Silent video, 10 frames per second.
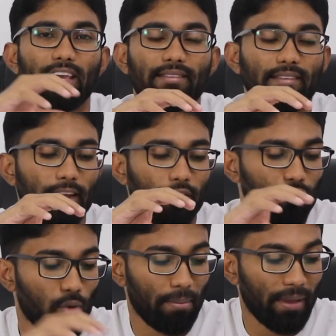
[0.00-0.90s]
easily
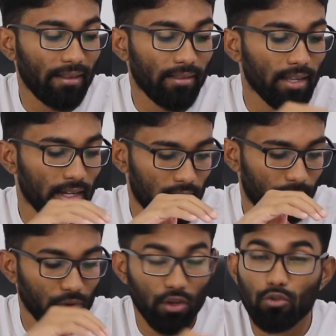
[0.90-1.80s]
strap in
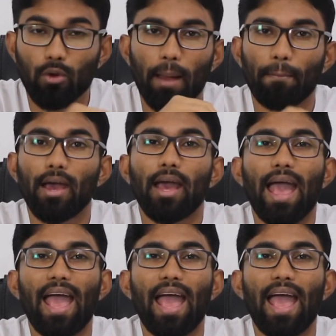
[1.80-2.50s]
the strap,